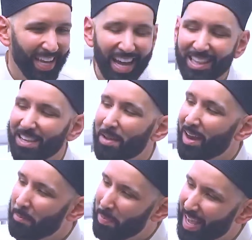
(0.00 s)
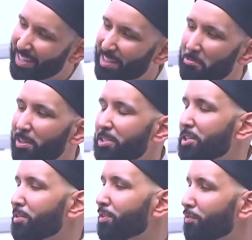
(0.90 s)
and abandon the
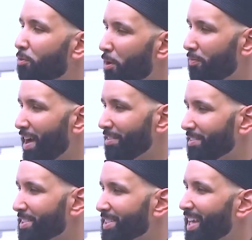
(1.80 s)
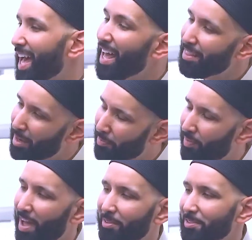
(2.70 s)
religion of your forefathers and their
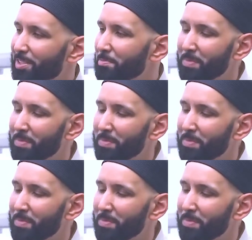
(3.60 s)
fathers?